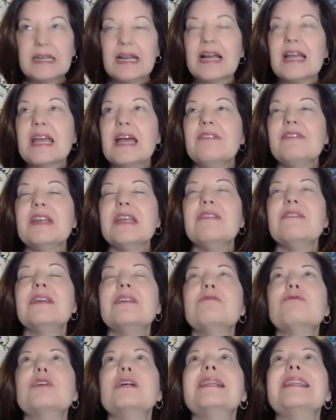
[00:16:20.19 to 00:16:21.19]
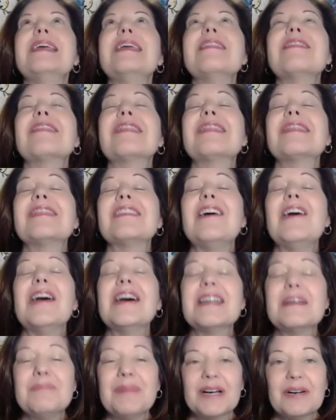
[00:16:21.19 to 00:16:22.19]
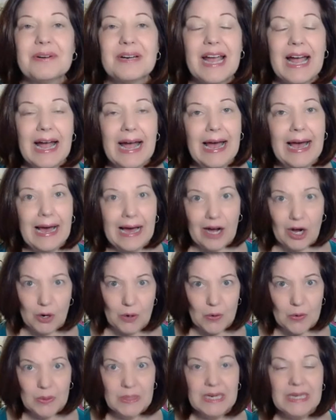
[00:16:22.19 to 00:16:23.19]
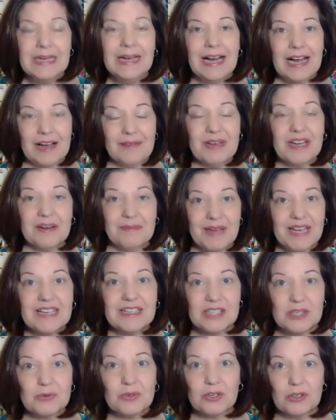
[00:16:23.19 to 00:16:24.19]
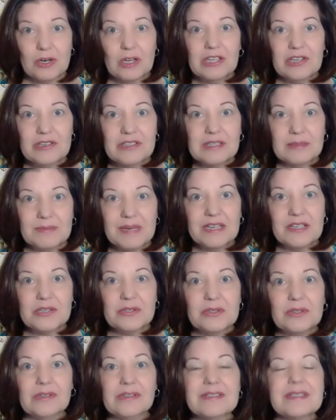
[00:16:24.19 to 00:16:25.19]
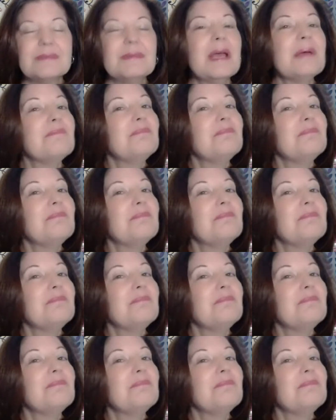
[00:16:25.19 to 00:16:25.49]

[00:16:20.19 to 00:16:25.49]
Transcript: I haven't even really thought about how I'm going to make a squirrel using my tools.